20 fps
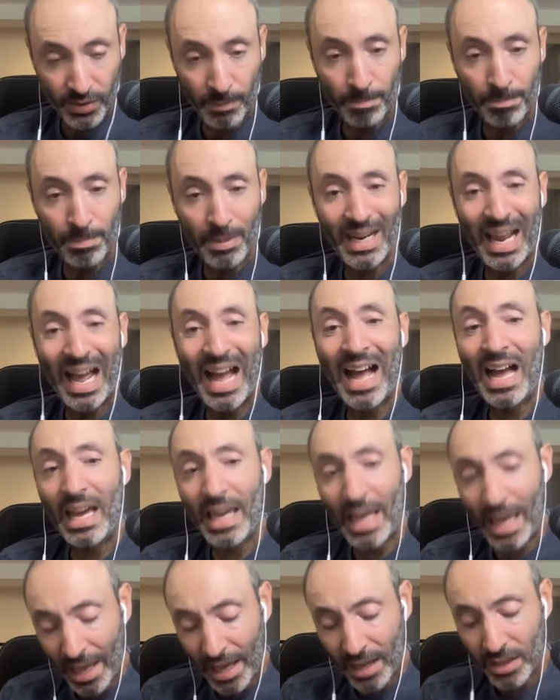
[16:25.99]
but
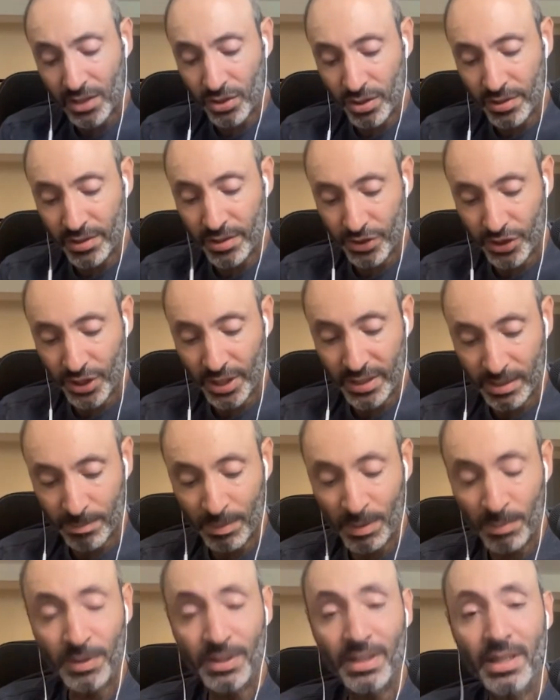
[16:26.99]
I actually suggest that
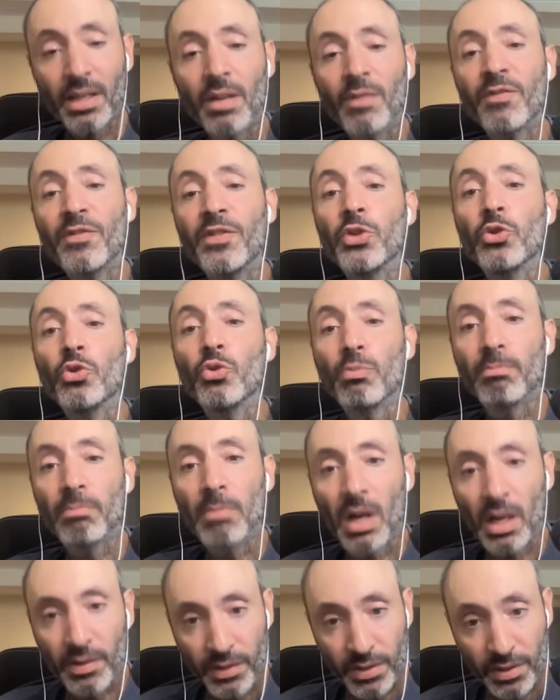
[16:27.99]
people take a few
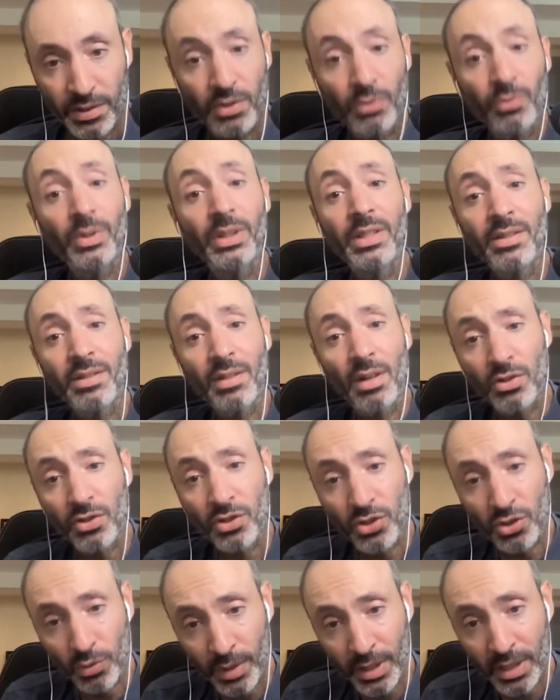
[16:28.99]
months to really start
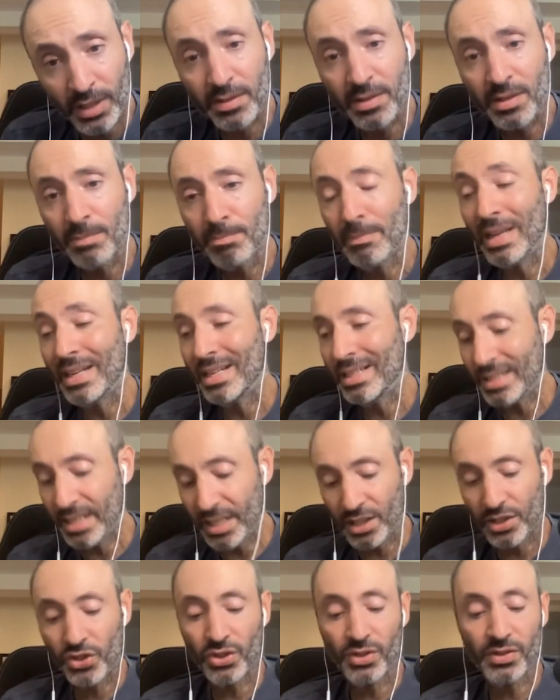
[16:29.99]
doing some
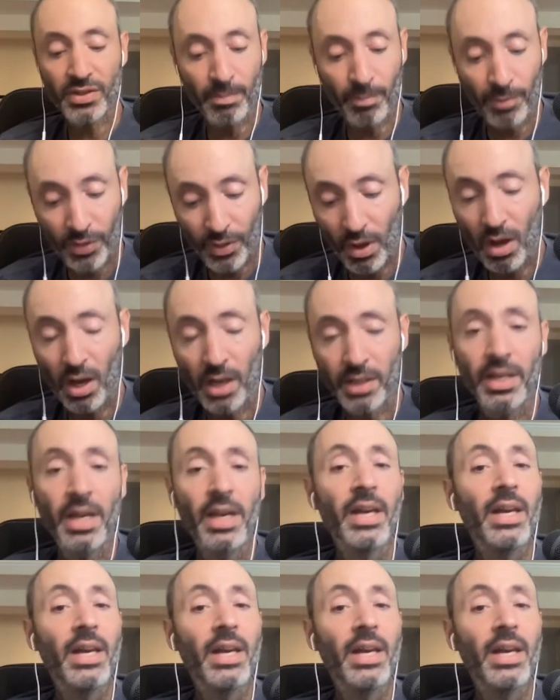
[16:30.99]
meditation, some thought,